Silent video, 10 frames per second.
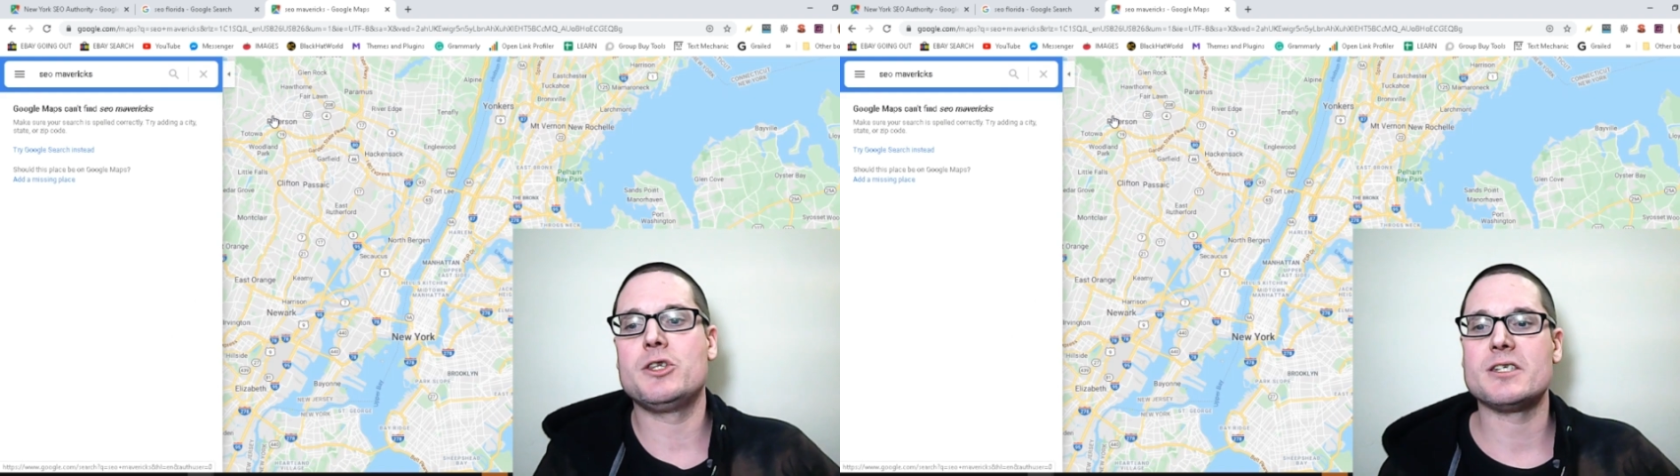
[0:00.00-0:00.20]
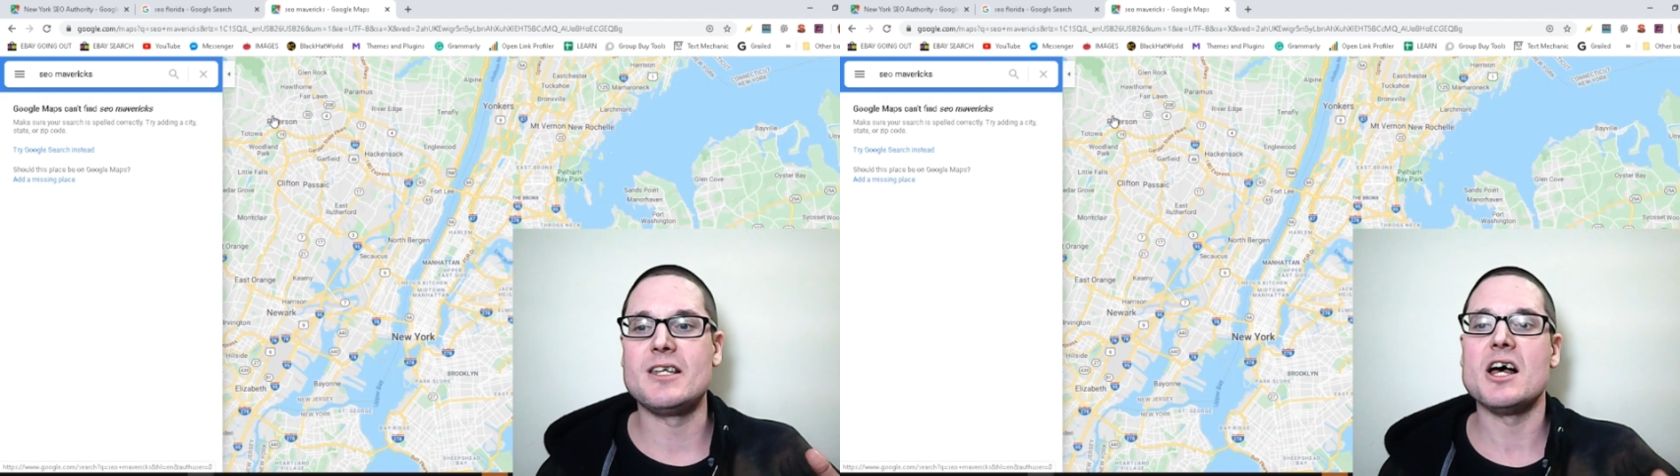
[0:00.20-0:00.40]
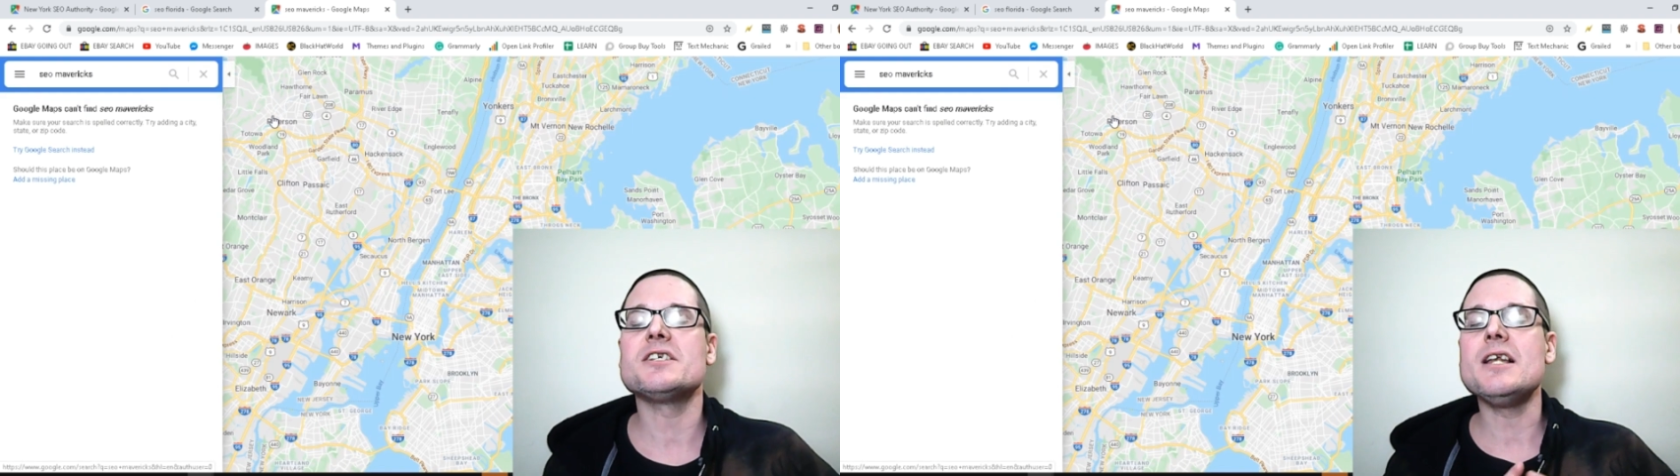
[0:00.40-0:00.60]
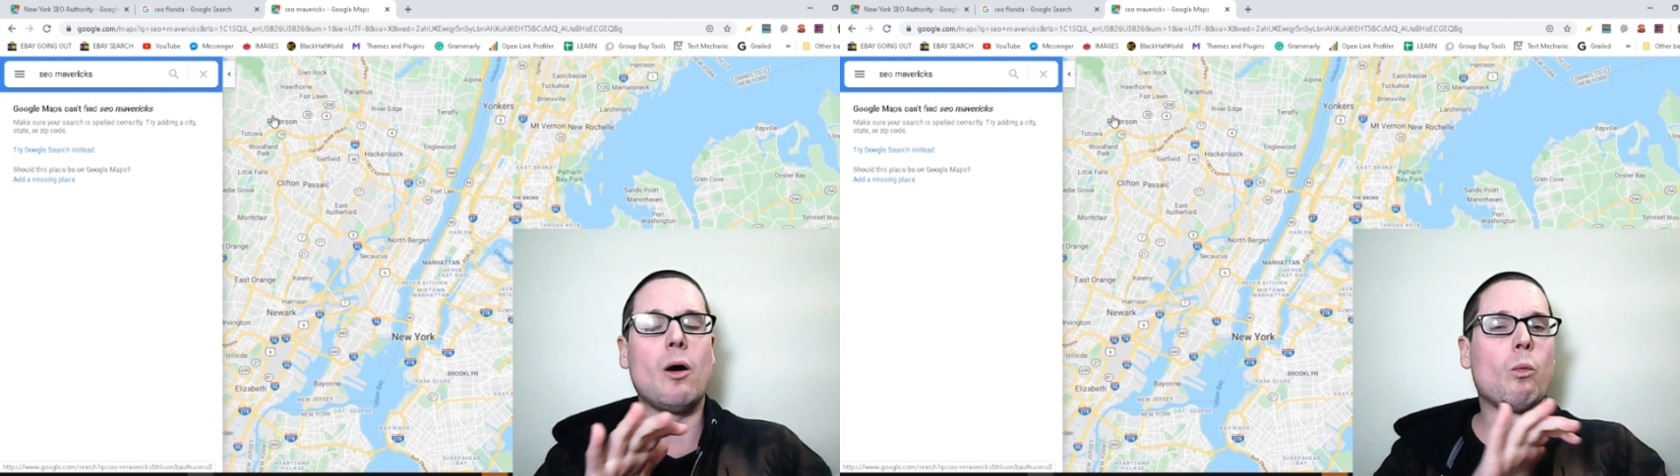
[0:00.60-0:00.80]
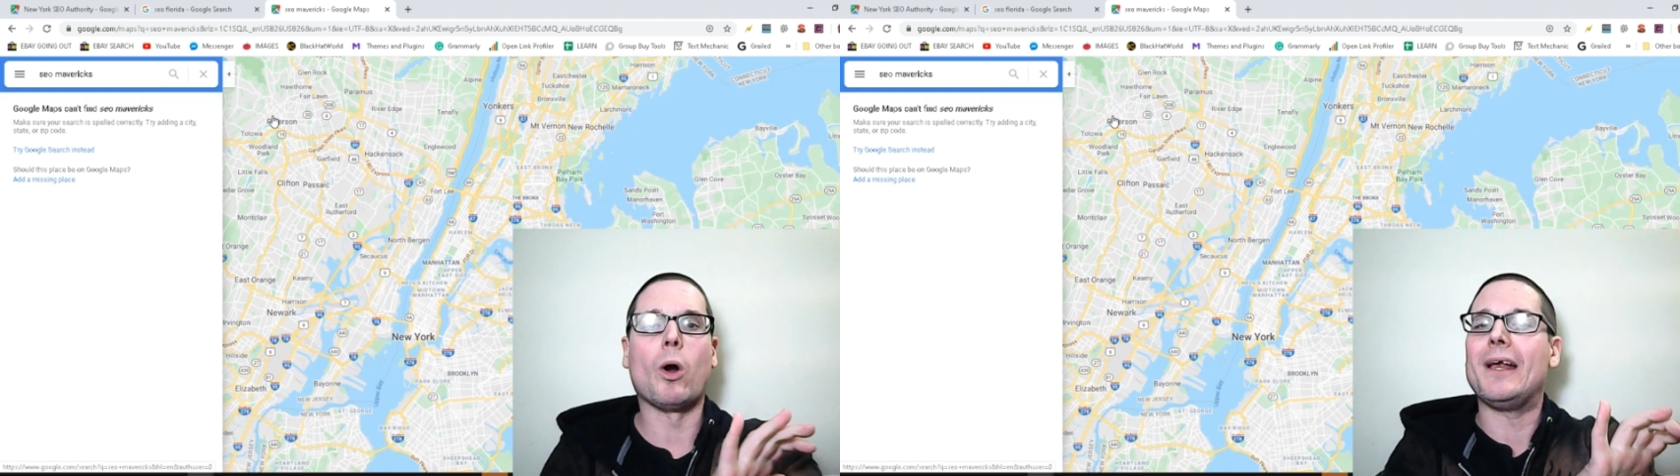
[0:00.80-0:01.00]
This does
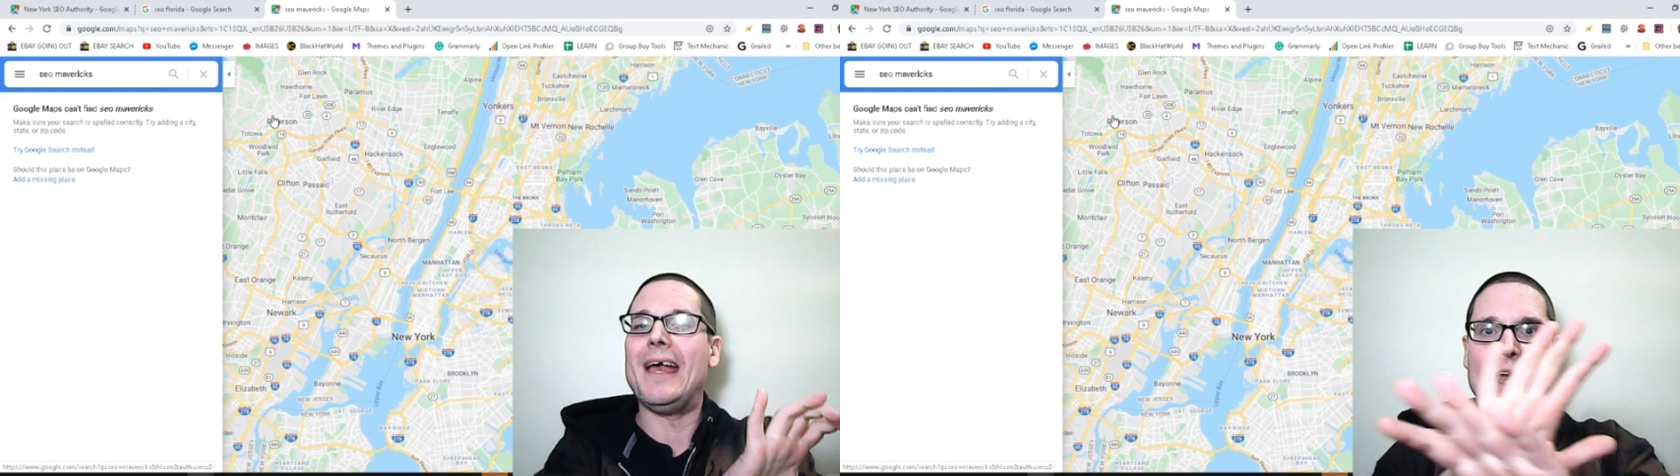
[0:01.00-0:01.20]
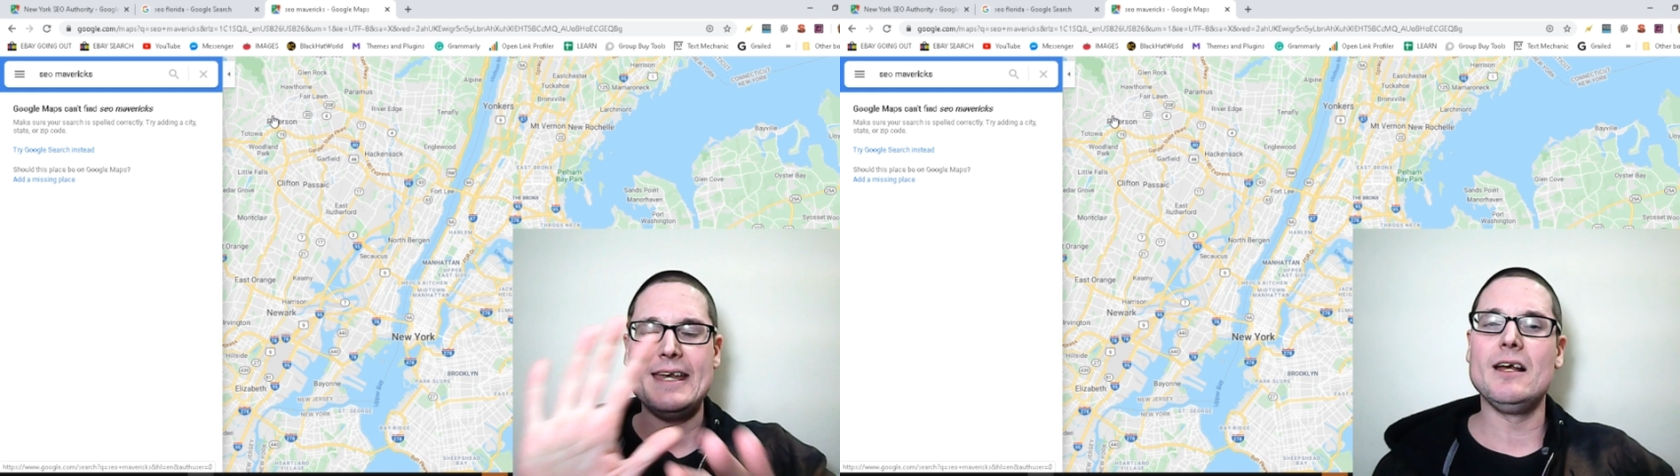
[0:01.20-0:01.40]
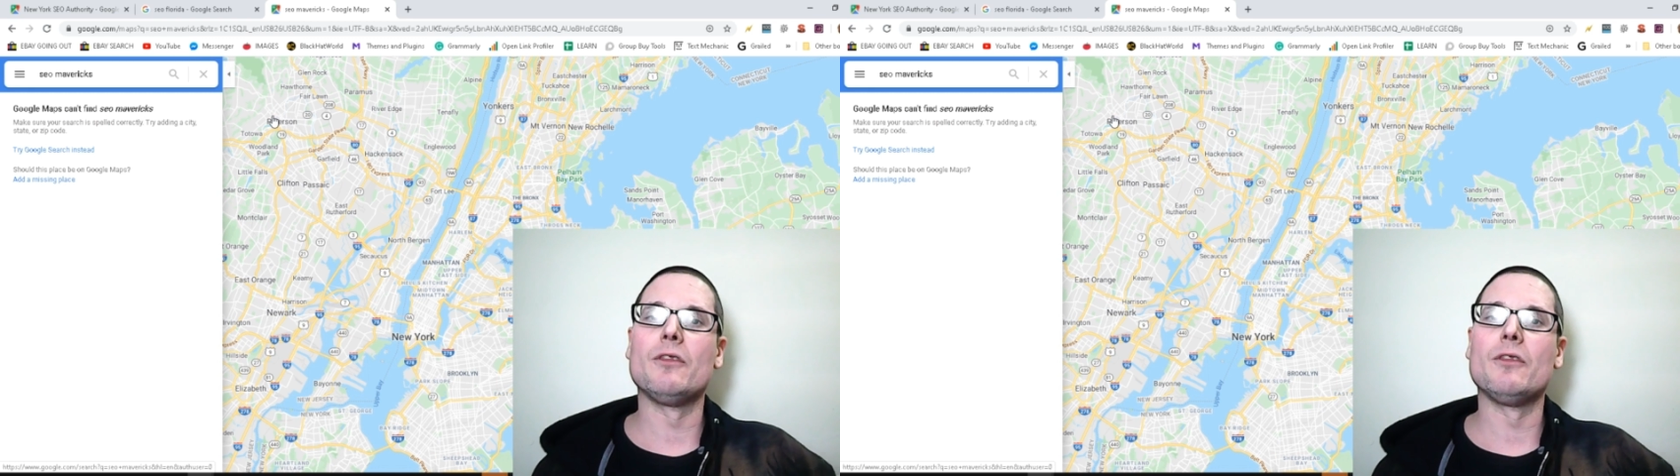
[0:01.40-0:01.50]
not work any